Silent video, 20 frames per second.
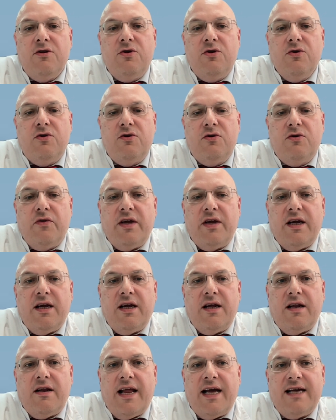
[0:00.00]
due to
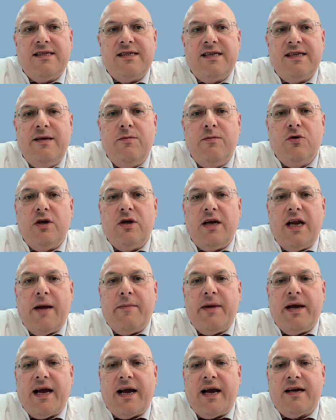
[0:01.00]
the less
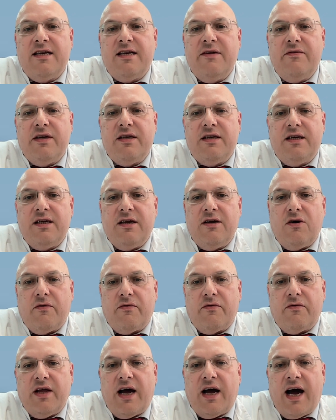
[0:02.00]
hemodynamic activity
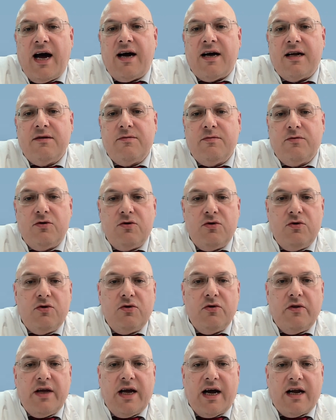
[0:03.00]
of the heart due
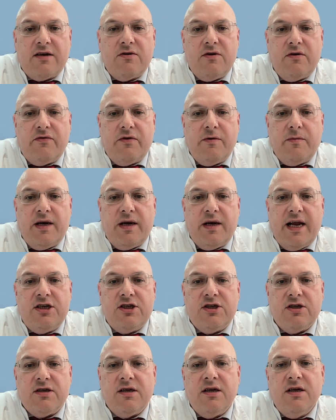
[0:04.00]
to the arterial
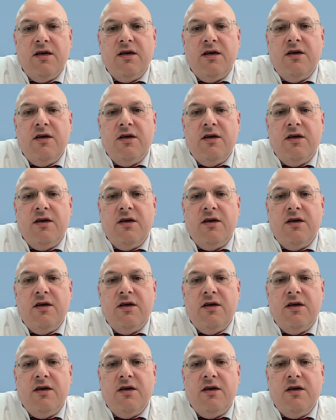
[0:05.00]
fibrillation.